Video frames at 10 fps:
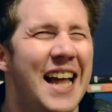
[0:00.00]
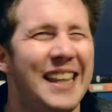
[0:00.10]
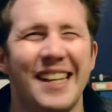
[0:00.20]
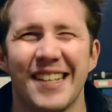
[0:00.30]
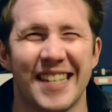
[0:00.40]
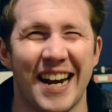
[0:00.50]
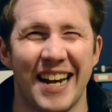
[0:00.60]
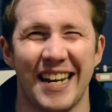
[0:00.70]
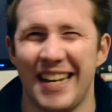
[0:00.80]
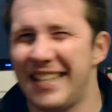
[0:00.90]
a little
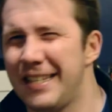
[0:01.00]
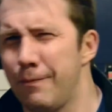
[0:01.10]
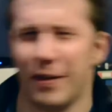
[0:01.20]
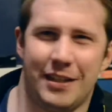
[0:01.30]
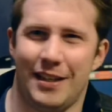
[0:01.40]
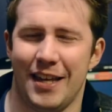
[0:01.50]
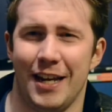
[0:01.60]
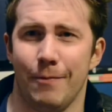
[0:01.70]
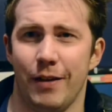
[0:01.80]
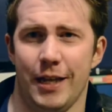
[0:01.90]
tiny itsy bitsy
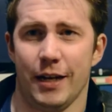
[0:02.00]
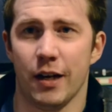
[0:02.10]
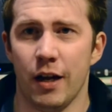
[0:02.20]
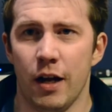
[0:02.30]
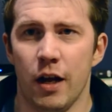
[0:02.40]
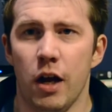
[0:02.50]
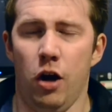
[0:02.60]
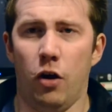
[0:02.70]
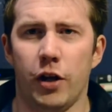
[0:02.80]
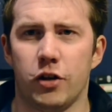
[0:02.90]
thing, but like,
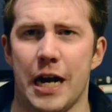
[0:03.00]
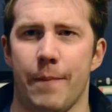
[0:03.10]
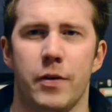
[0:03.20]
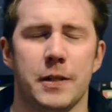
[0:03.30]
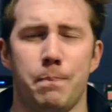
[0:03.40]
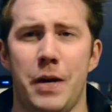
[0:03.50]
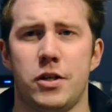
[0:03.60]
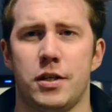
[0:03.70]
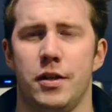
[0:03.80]
holy crap, there's like beaches